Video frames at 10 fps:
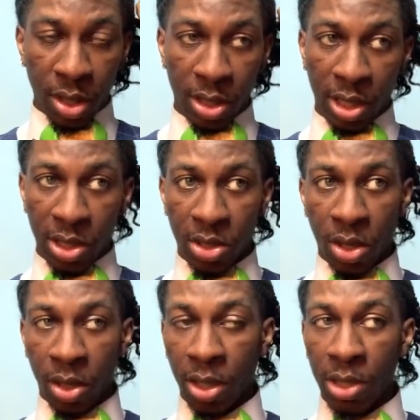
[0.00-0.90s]
These,
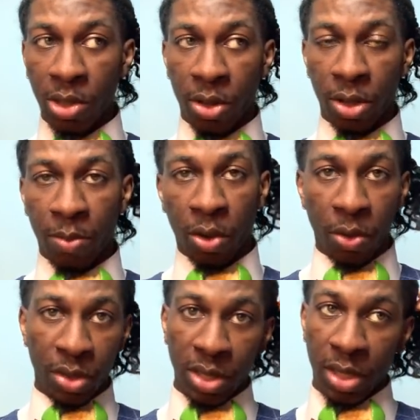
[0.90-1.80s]
the, these are the
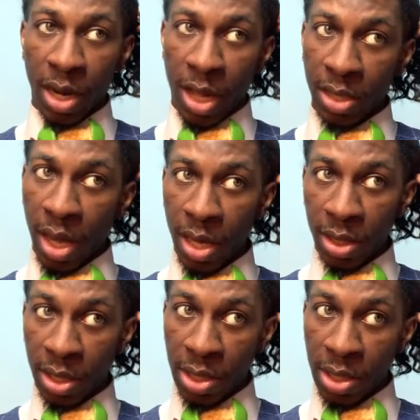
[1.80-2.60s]
approaches that I take.